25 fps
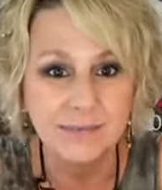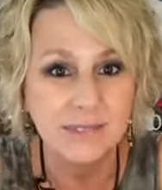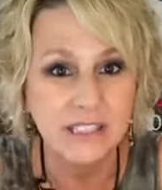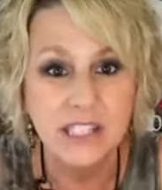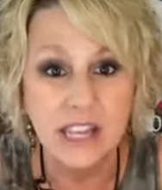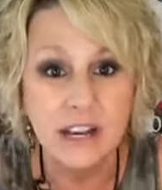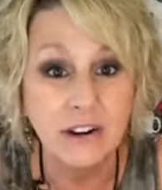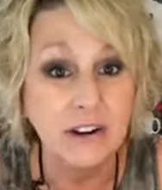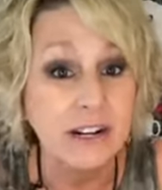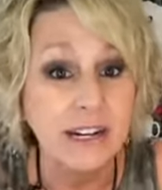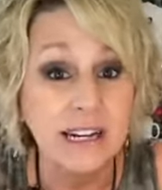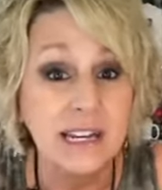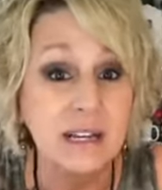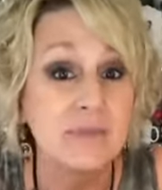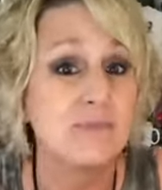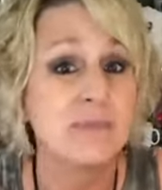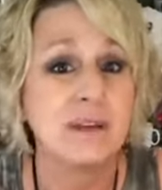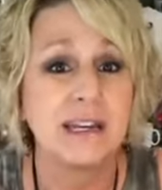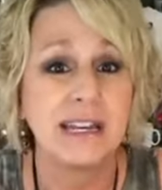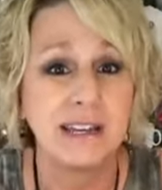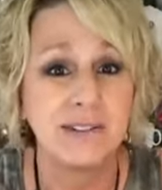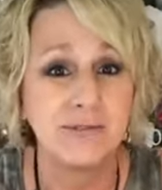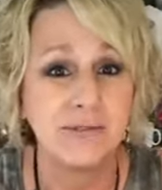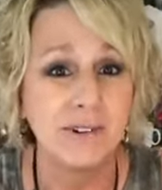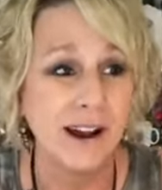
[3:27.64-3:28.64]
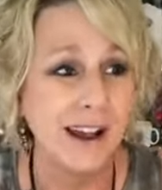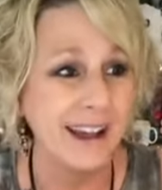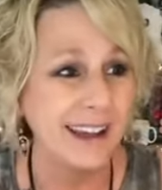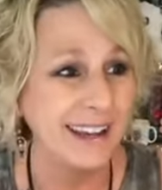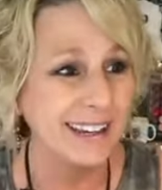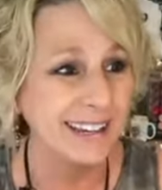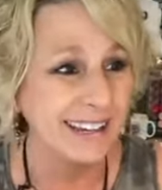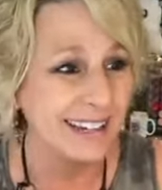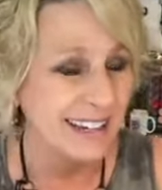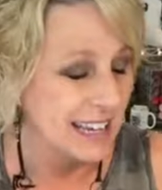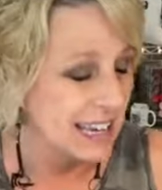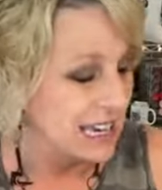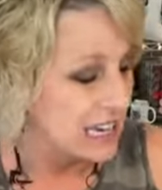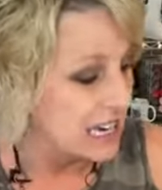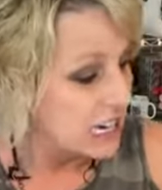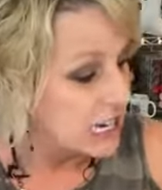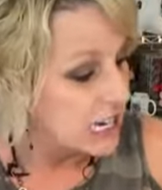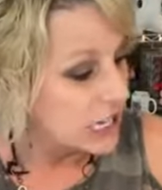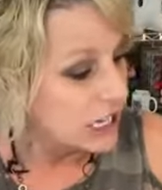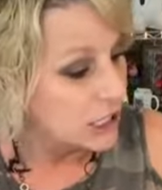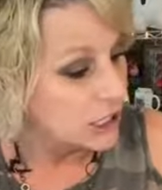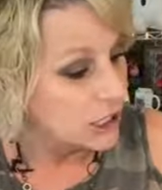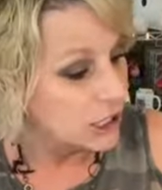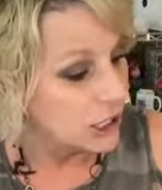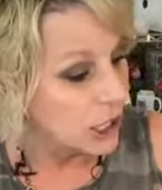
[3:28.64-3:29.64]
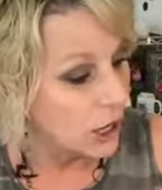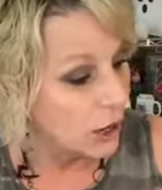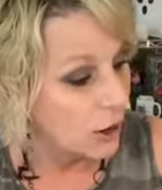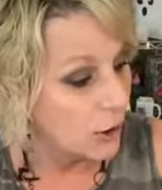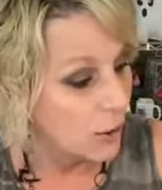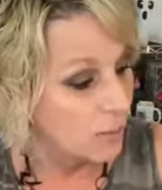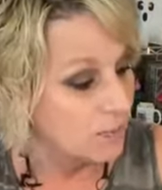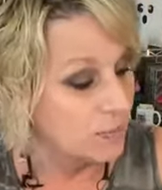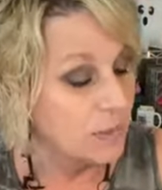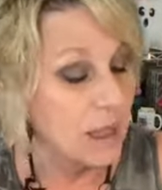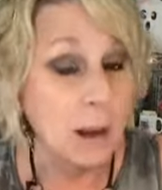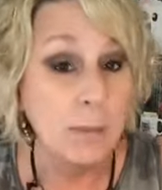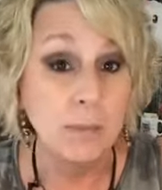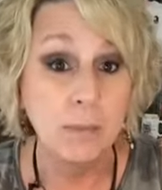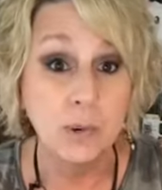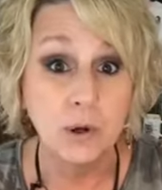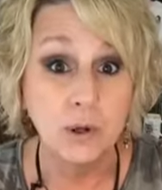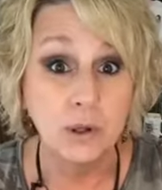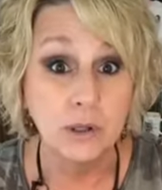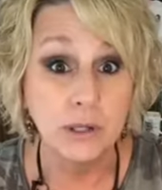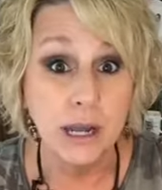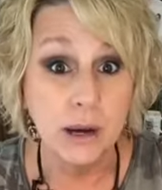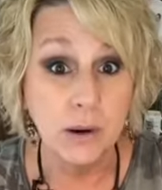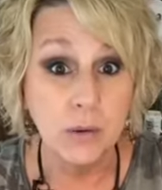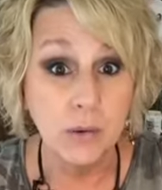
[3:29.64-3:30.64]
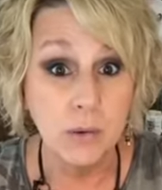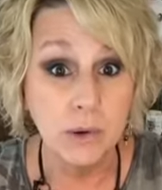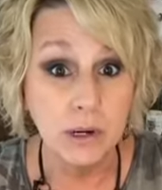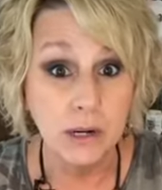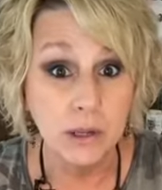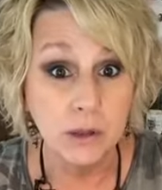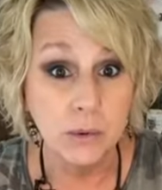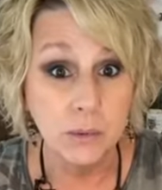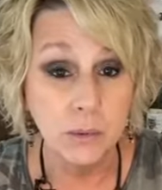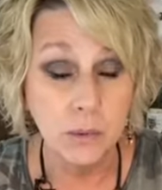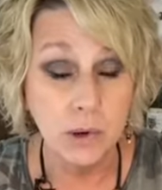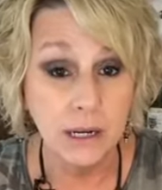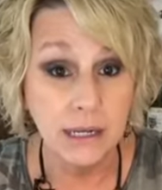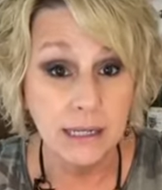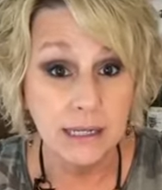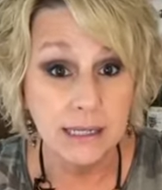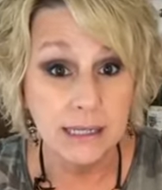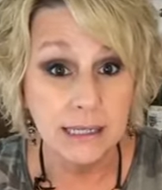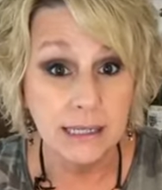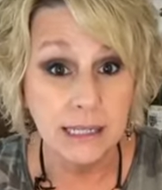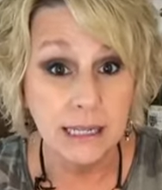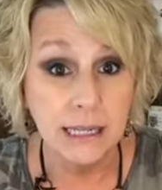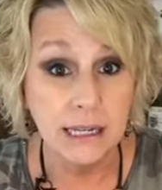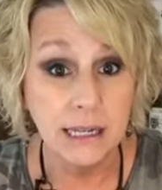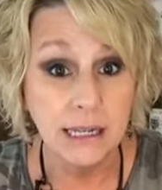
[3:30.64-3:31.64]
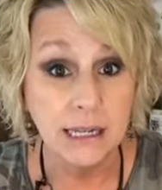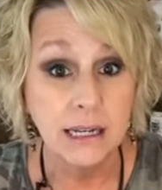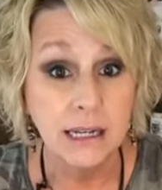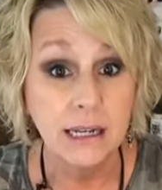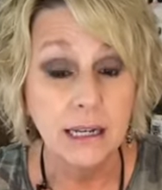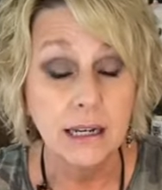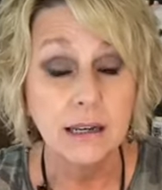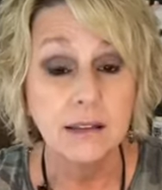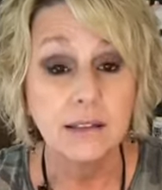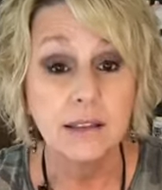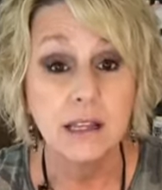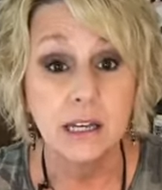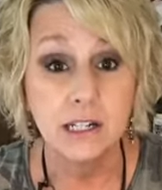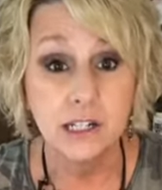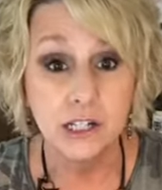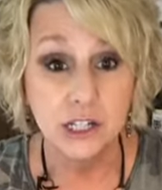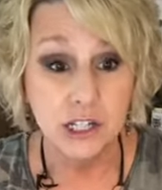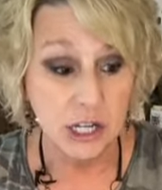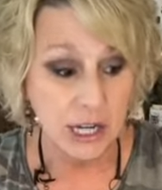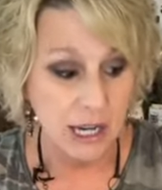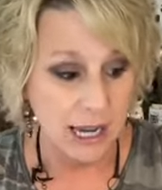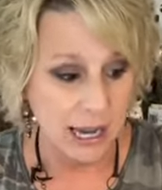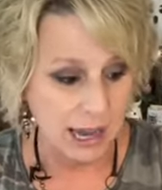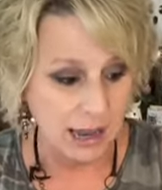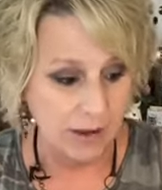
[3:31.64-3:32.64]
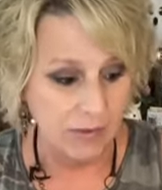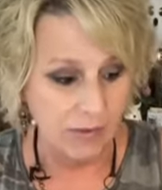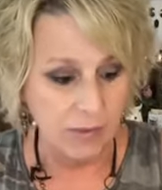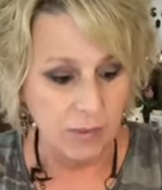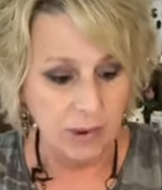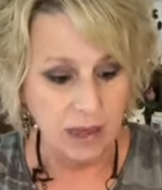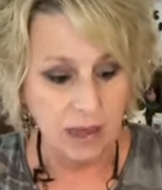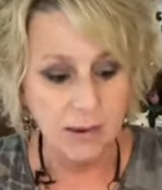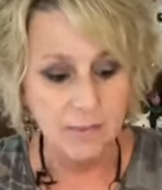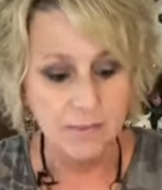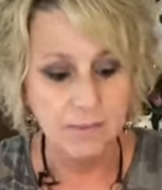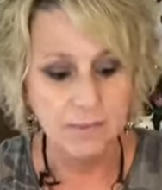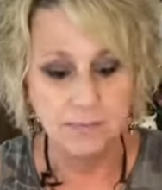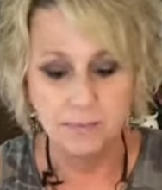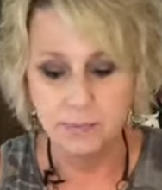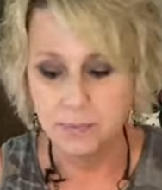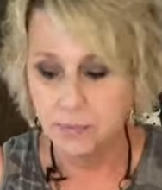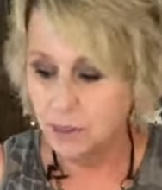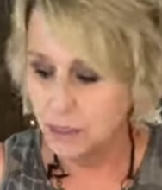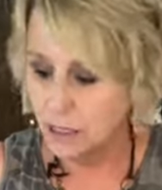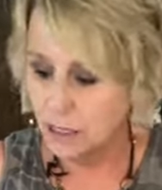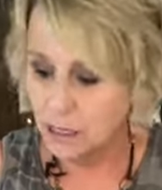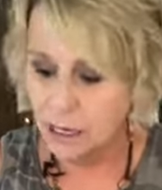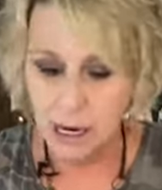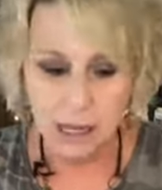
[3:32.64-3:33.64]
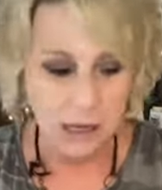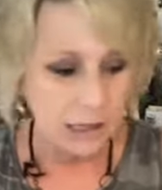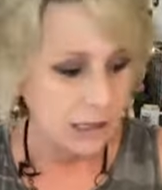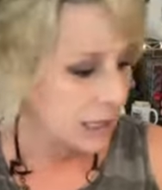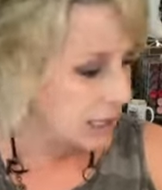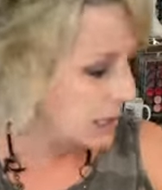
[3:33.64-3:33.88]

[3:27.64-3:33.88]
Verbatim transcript: Serendipity, right? So I pulled out one of the ones that she gave me, and i